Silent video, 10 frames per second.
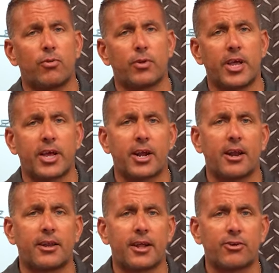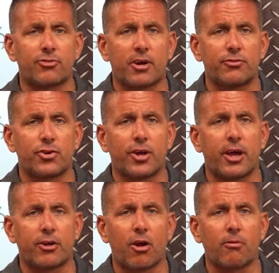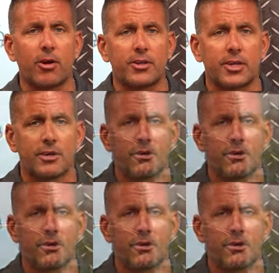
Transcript: We'll take it on a test drive and show you how the car runs.